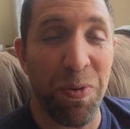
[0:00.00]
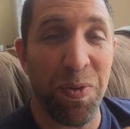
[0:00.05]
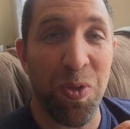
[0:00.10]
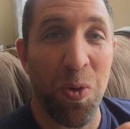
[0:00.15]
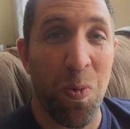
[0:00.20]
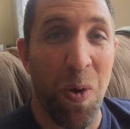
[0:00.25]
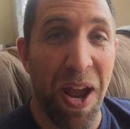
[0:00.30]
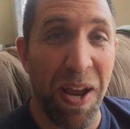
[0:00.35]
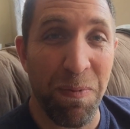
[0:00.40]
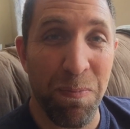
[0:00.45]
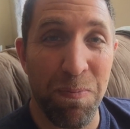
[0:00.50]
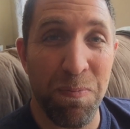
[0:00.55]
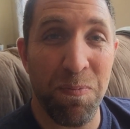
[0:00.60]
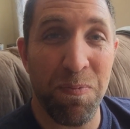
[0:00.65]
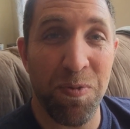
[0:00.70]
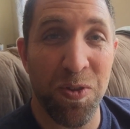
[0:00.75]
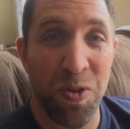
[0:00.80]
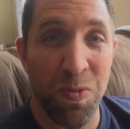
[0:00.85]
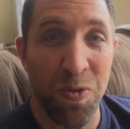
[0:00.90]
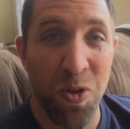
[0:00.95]
With the right
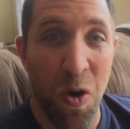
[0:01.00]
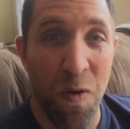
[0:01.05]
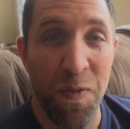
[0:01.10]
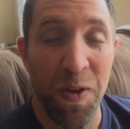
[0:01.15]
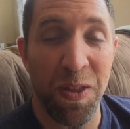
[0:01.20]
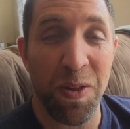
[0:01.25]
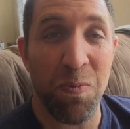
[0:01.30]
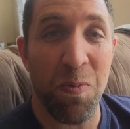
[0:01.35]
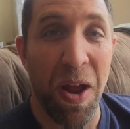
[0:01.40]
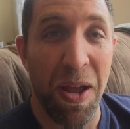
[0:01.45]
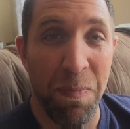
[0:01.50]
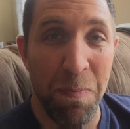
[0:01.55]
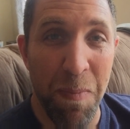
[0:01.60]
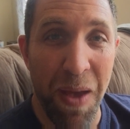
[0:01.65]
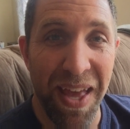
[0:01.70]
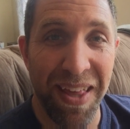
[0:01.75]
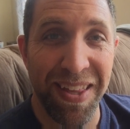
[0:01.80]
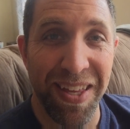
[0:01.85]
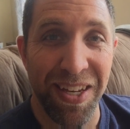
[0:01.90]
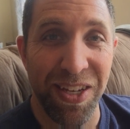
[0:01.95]
service and right
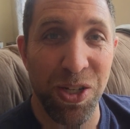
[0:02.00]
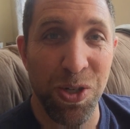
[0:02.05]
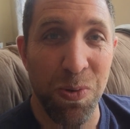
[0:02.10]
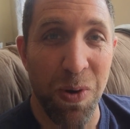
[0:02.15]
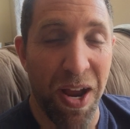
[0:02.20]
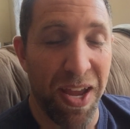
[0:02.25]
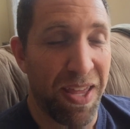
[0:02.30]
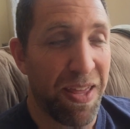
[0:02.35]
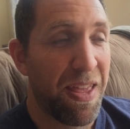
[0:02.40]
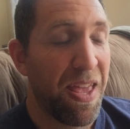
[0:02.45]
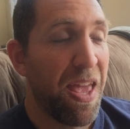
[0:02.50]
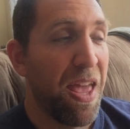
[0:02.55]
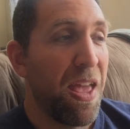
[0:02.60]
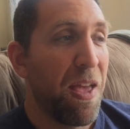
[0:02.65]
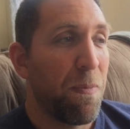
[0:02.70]
message, right?